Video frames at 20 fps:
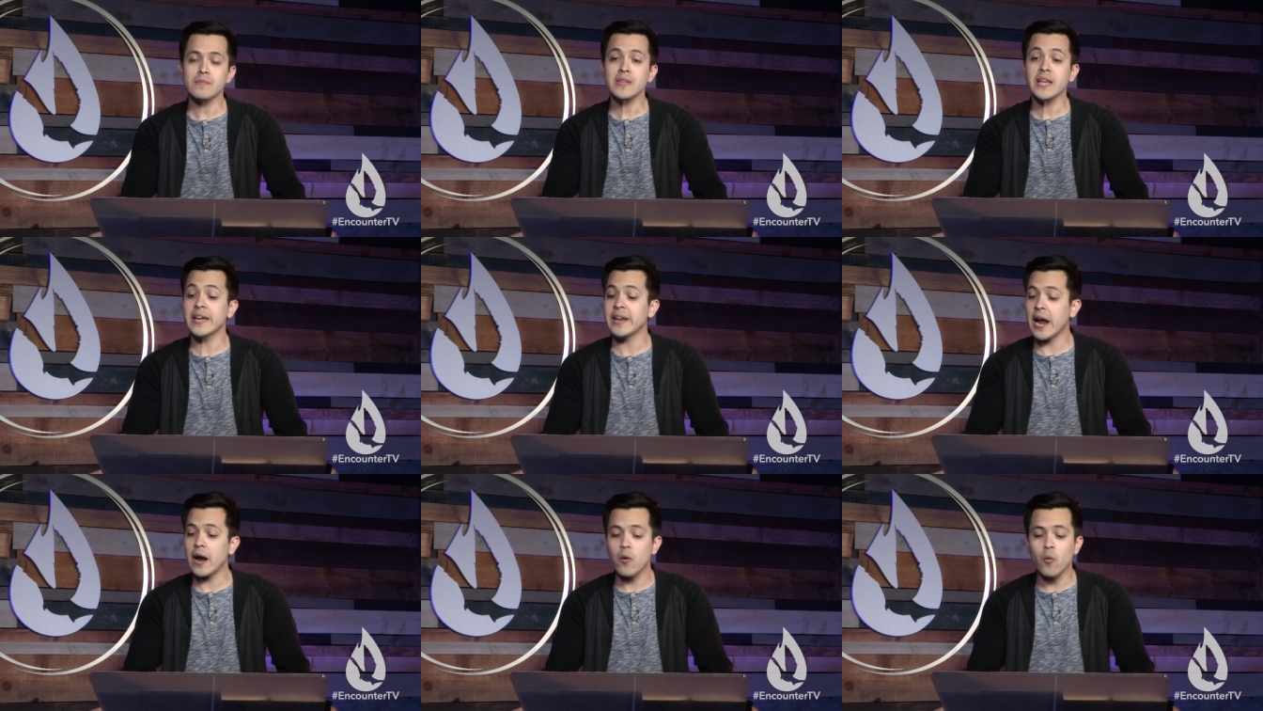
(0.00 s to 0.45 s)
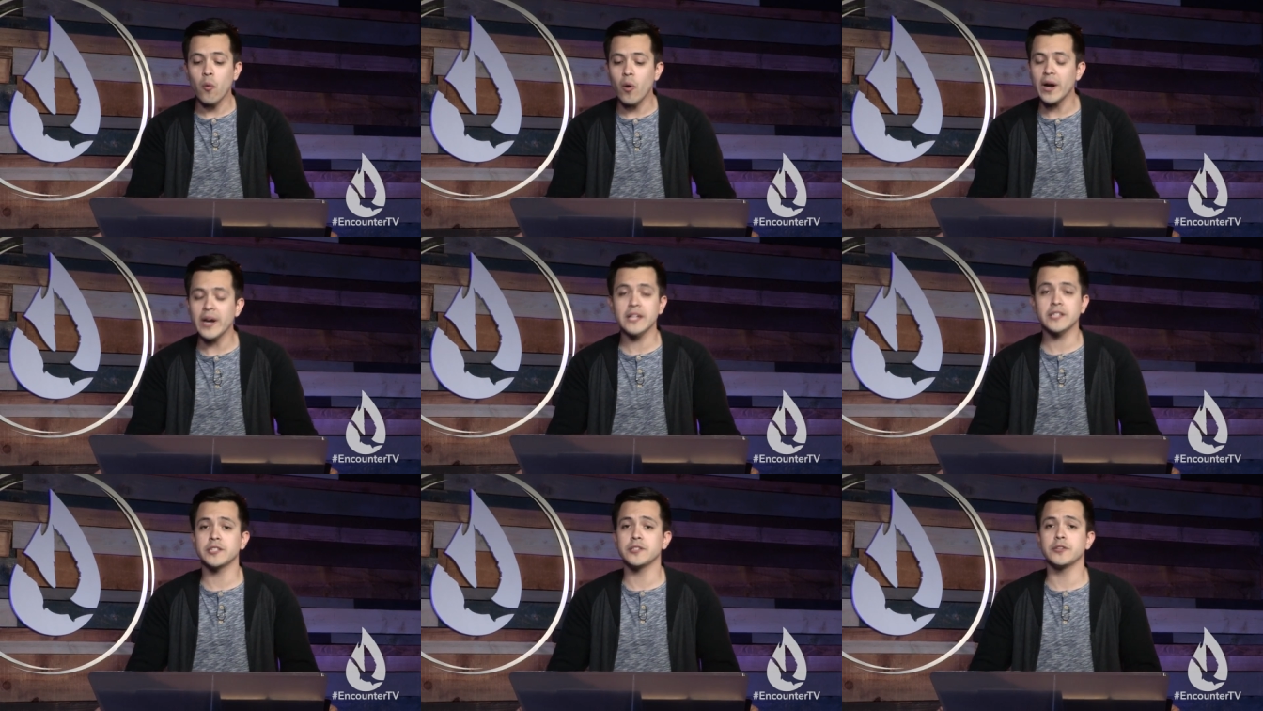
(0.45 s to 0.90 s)
And I
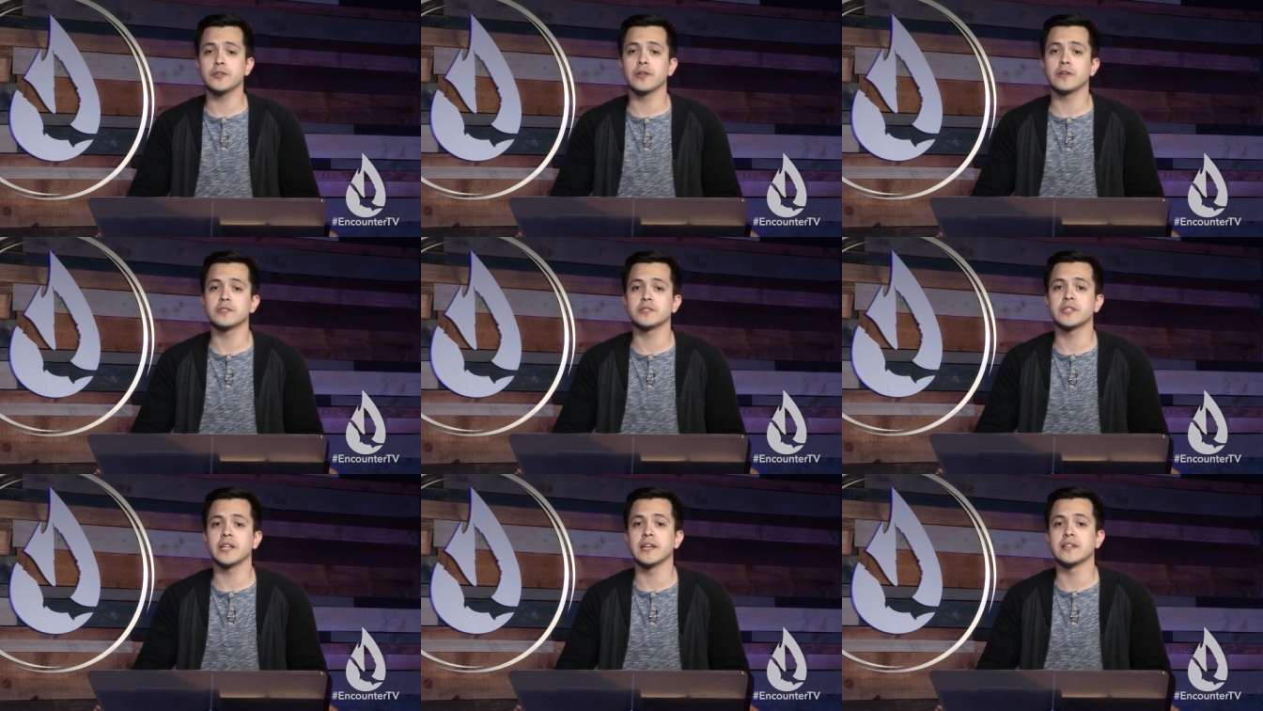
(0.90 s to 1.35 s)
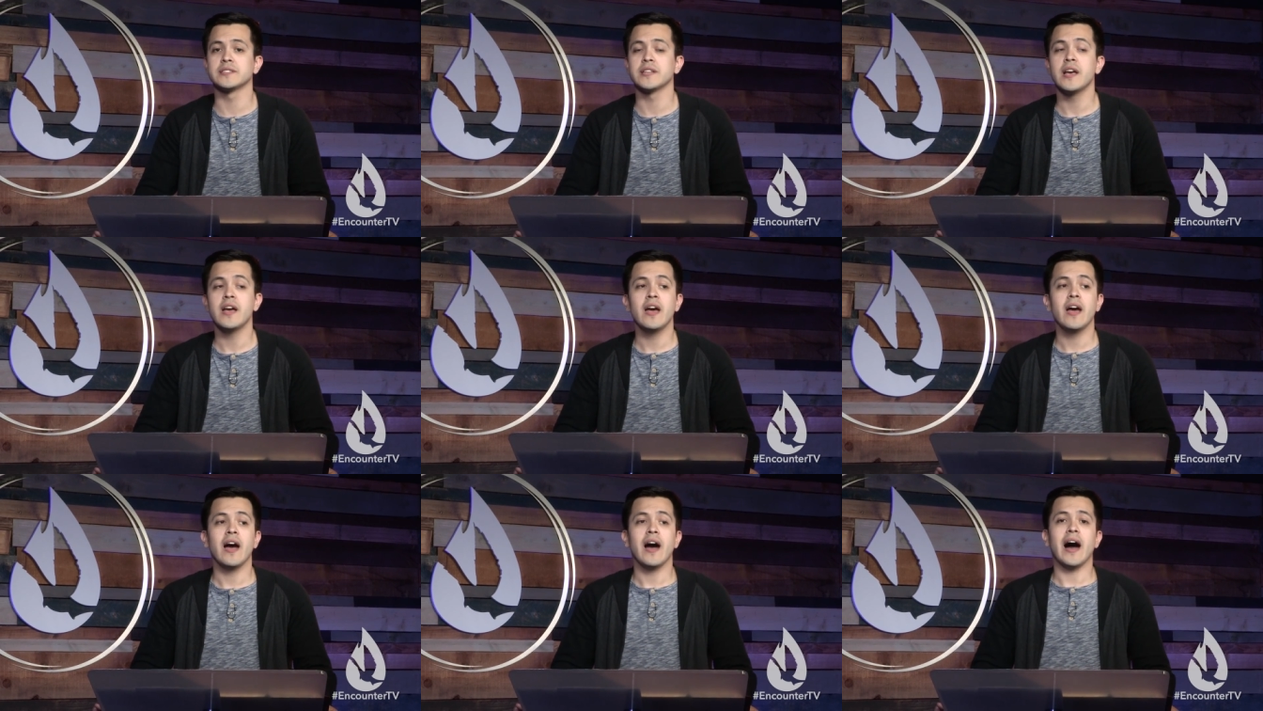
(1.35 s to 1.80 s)
wanted to do those things.
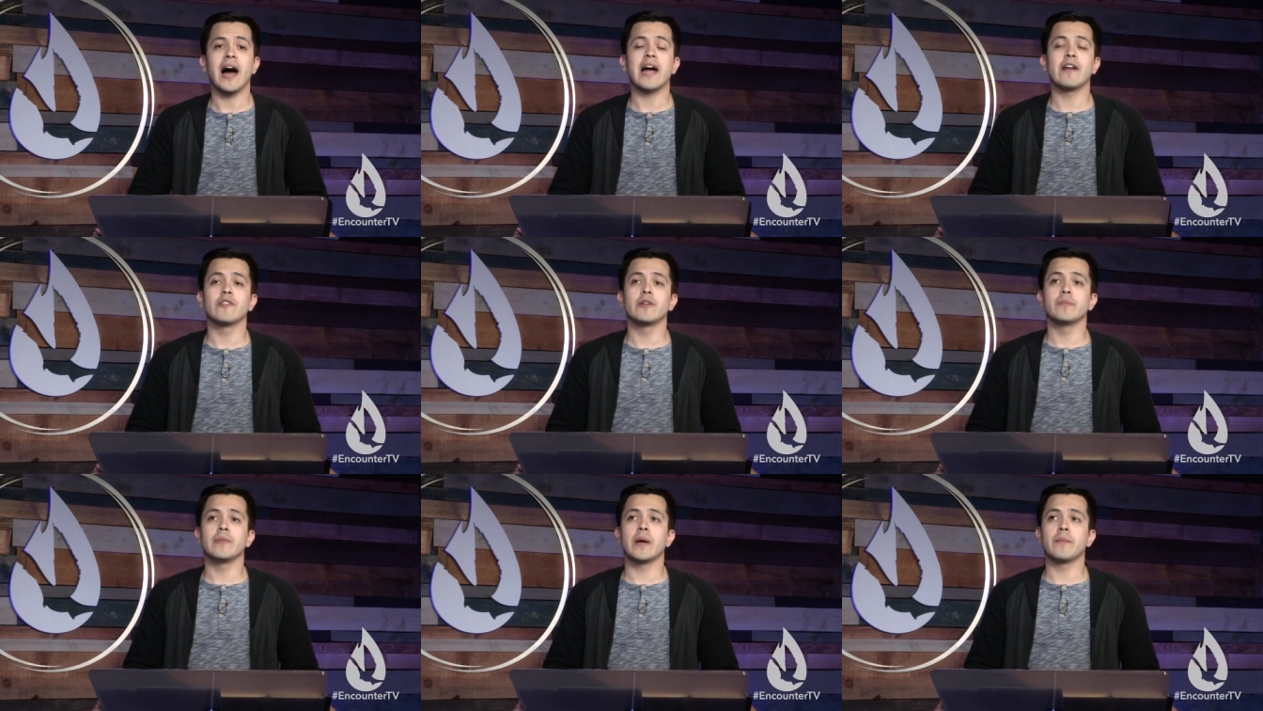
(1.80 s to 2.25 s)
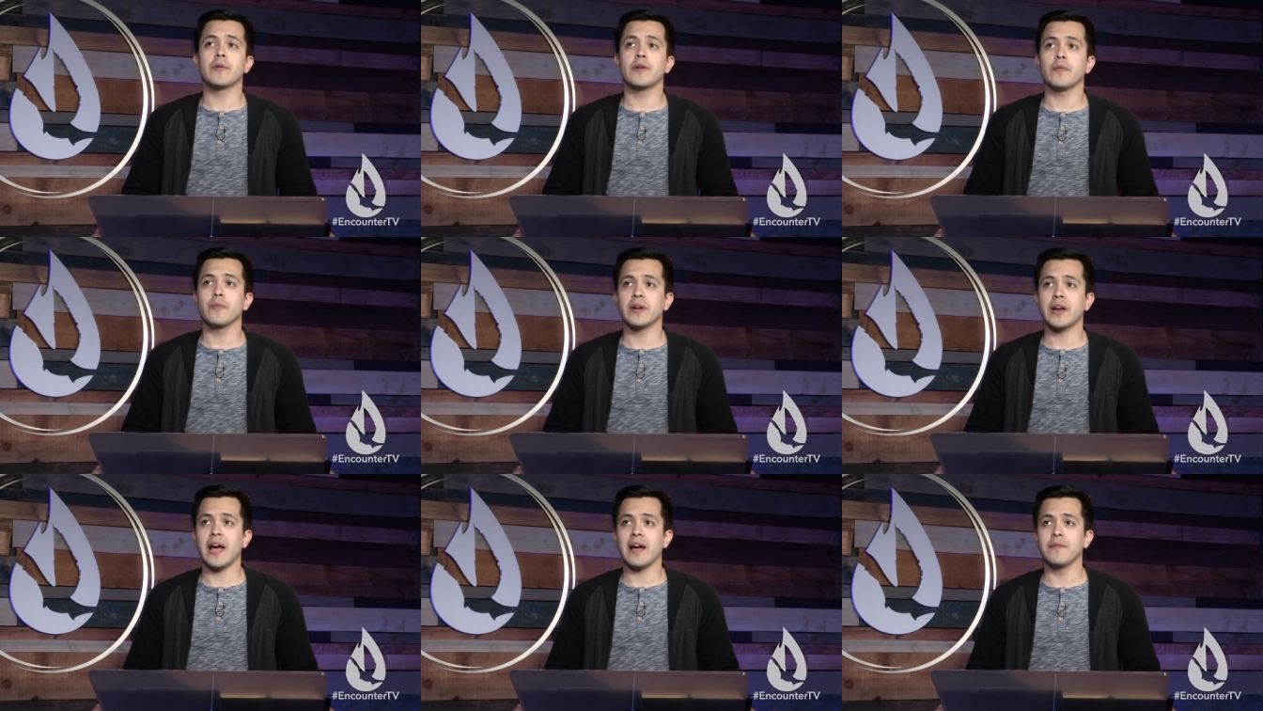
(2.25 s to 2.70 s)
I remember
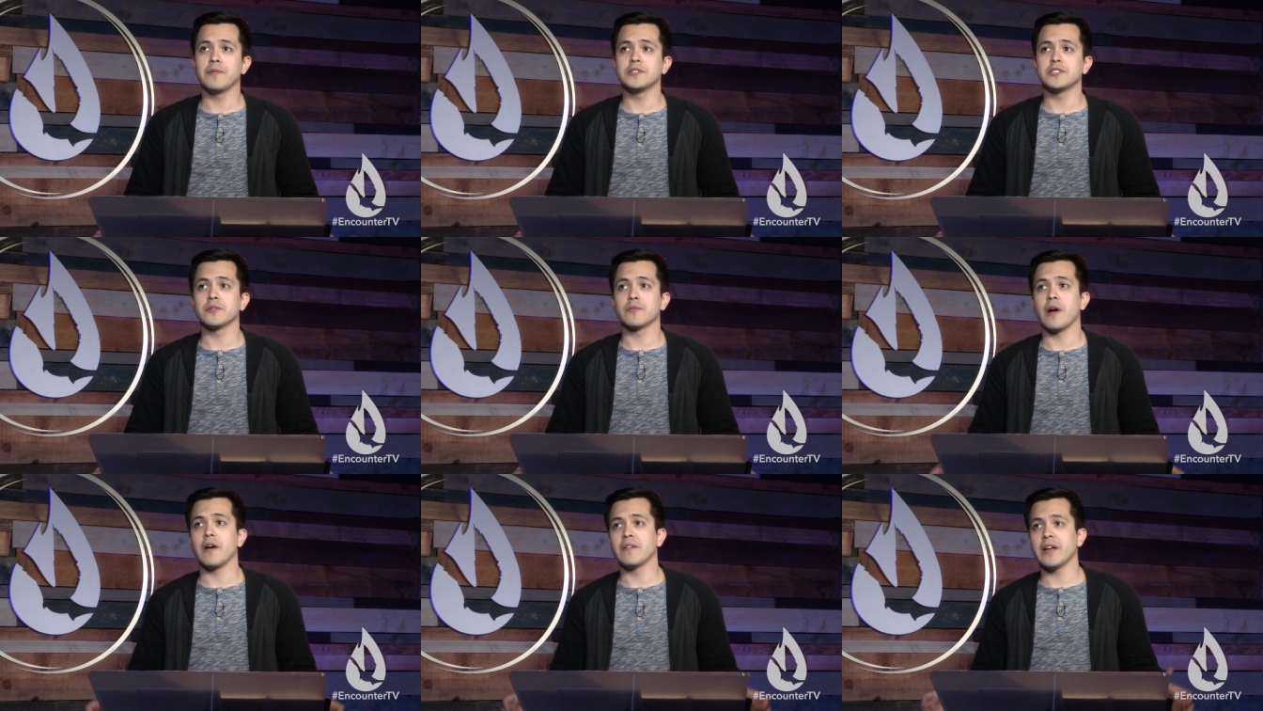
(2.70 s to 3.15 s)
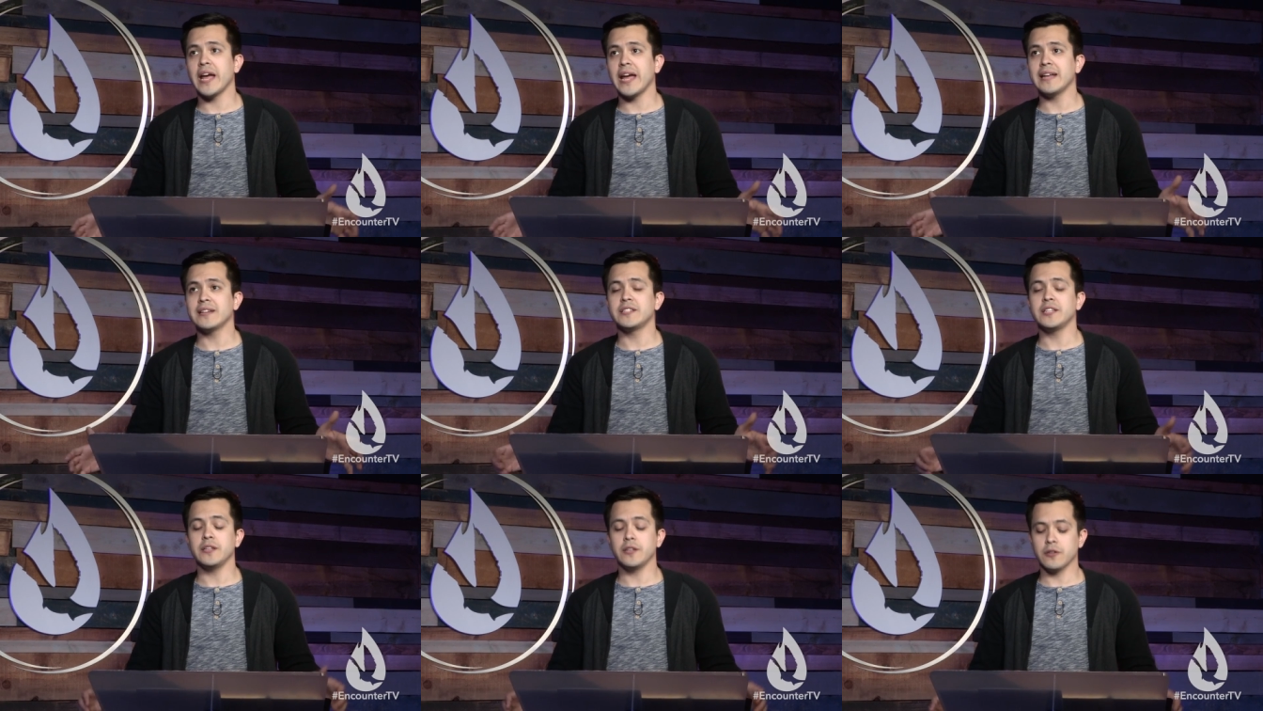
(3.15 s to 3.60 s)
when I was around
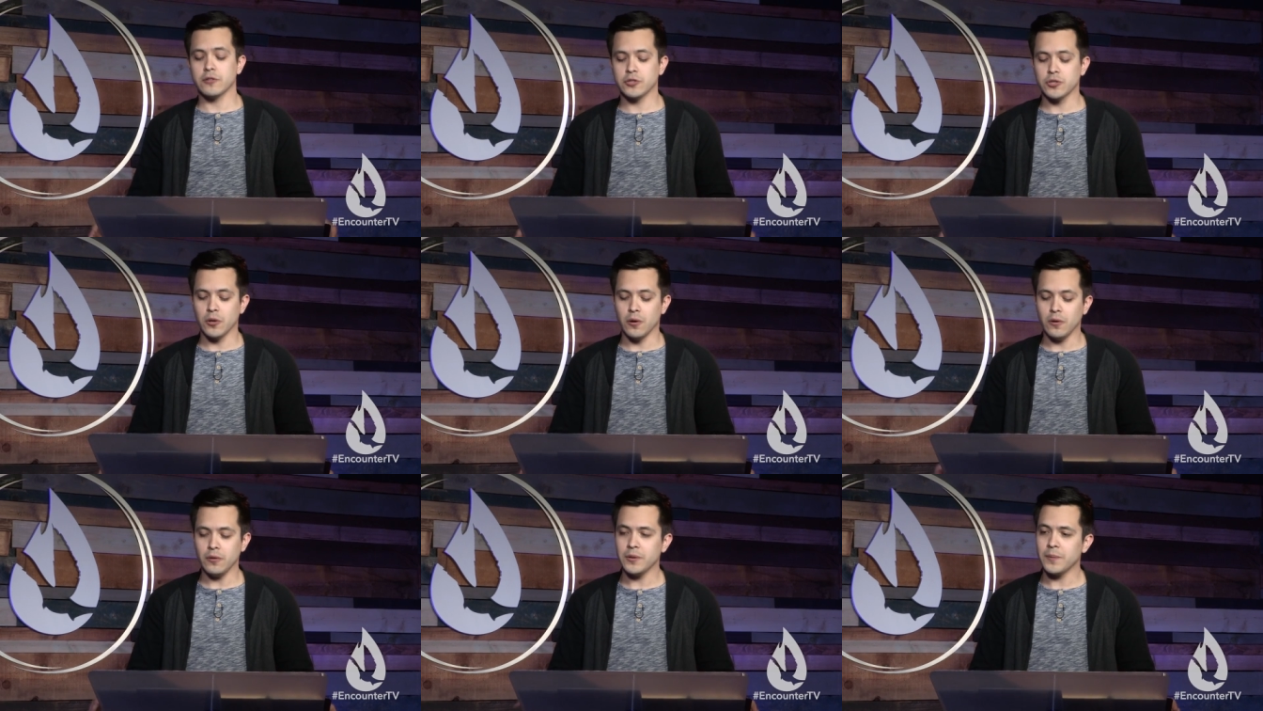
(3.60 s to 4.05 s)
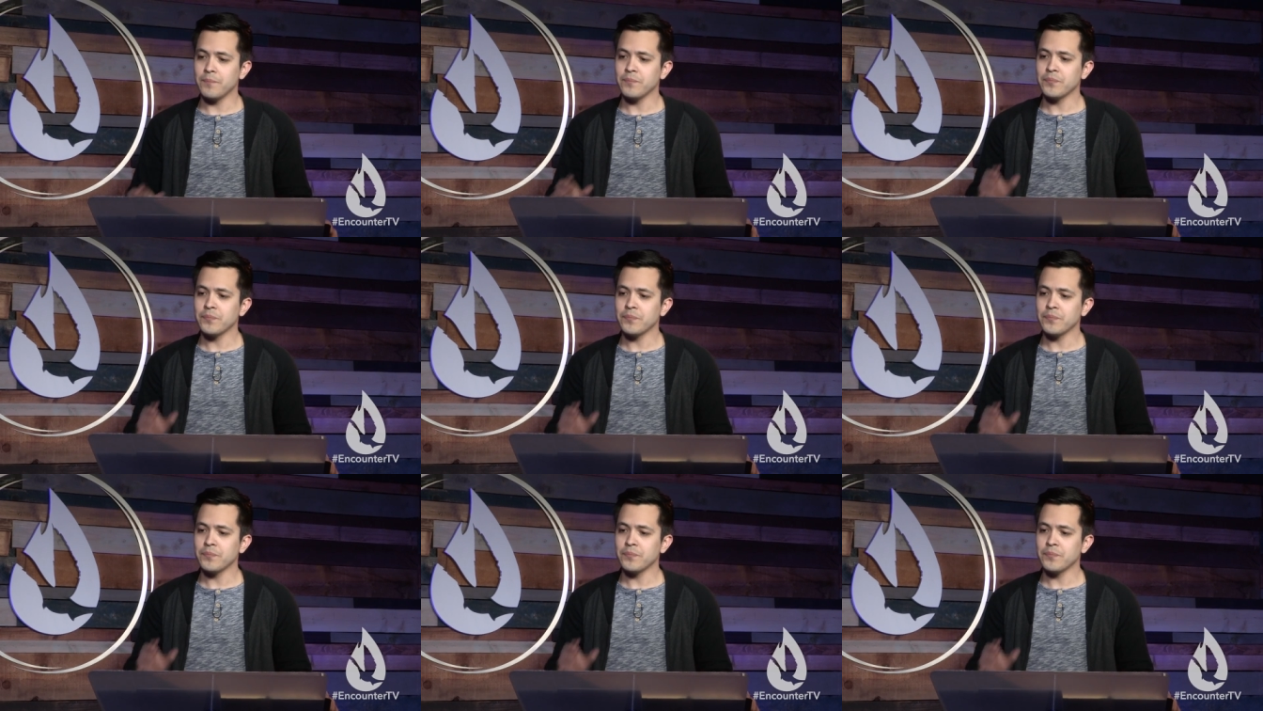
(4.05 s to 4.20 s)
18 years old,